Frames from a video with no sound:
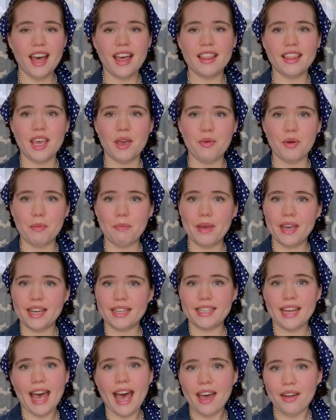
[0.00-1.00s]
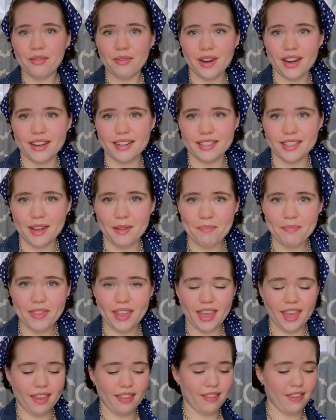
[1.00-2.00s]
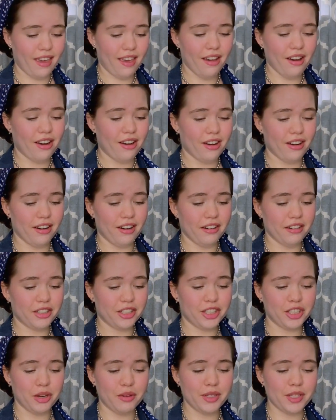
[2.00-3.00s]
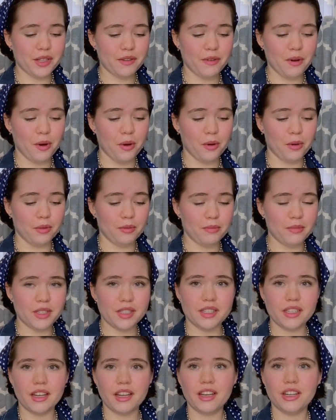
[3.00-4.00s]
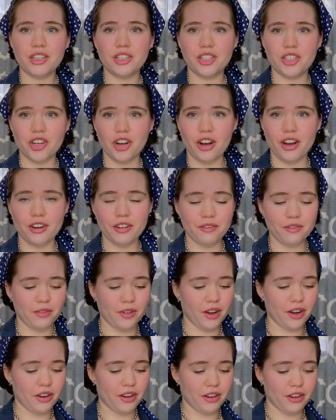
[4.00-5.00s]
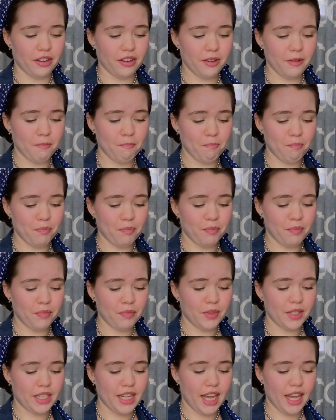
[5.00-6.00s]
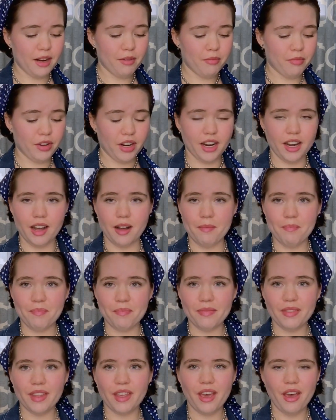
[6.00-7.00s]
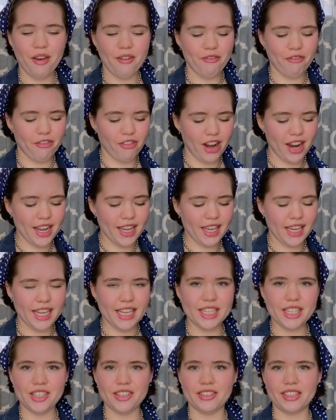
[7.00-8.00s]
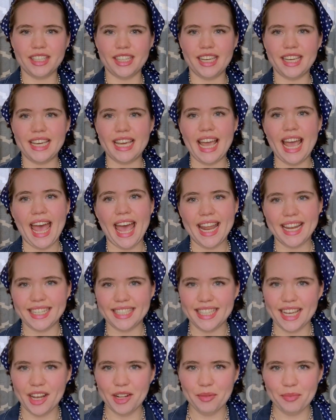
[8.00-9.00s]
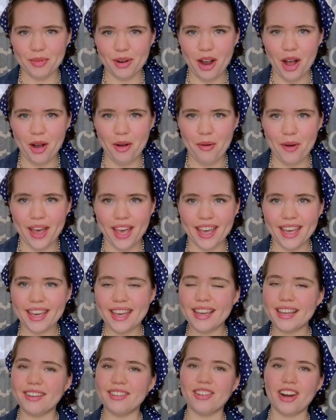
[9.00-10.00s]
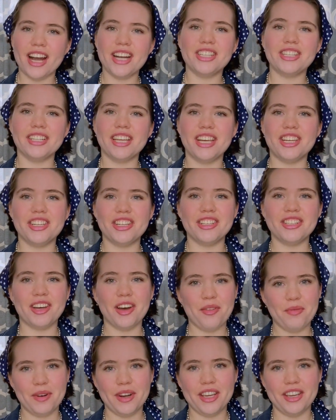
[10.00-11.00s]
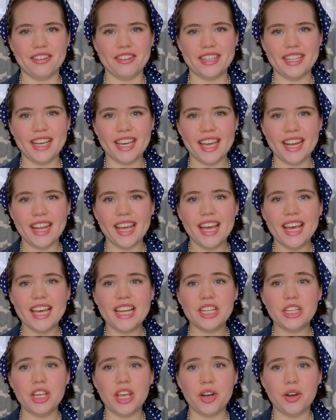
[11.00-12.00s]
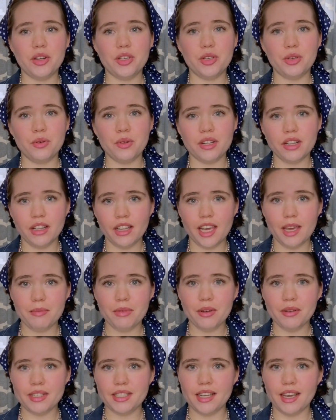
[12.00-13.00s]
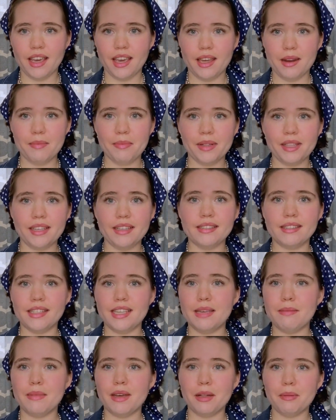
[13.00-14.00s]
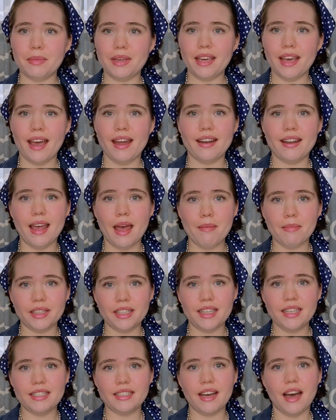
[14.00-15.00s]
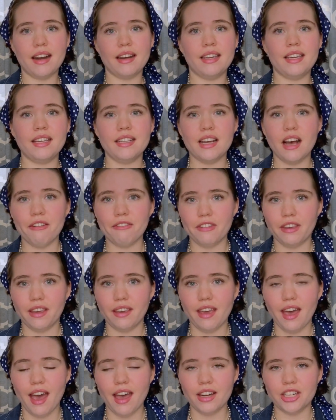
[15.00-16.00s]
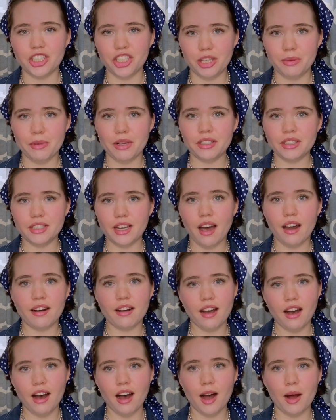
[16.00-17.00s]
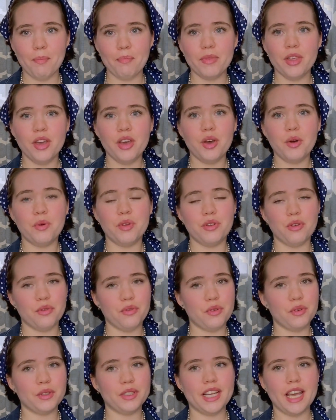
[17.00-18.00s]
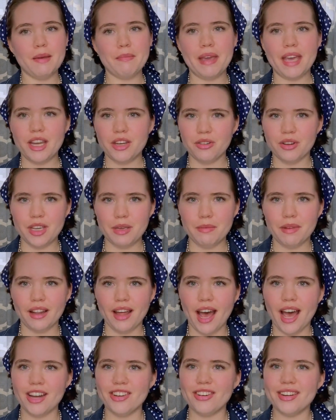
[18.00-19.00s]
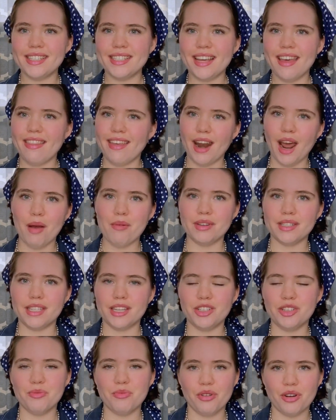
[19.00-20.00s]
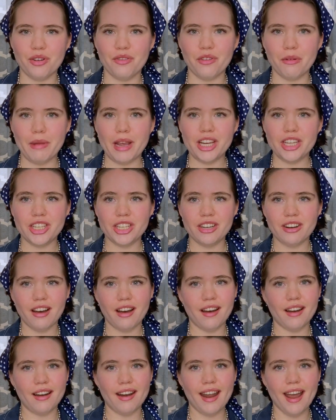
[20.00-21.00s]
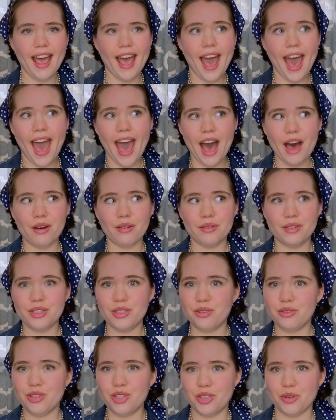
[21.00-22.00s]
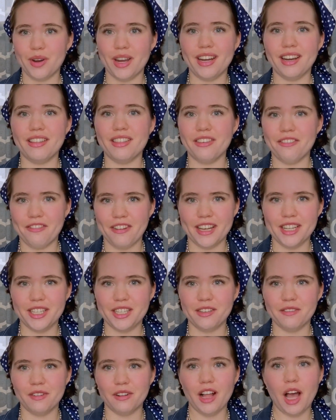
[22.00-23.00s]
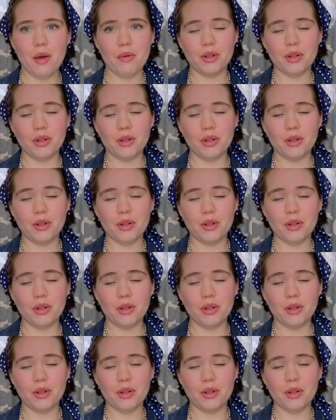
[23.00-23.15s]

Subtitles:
They were picked at random, and they are Joseph Holmes, Jon Vawter, Dan Brigham, Frank Easterling, and Dale Brockway. Congratulations on winning your ticket. And to claim your ticket, please email me at emily.e.fink@gmail.com with your full name and your email address, and then I will send you more information on how to join the festival.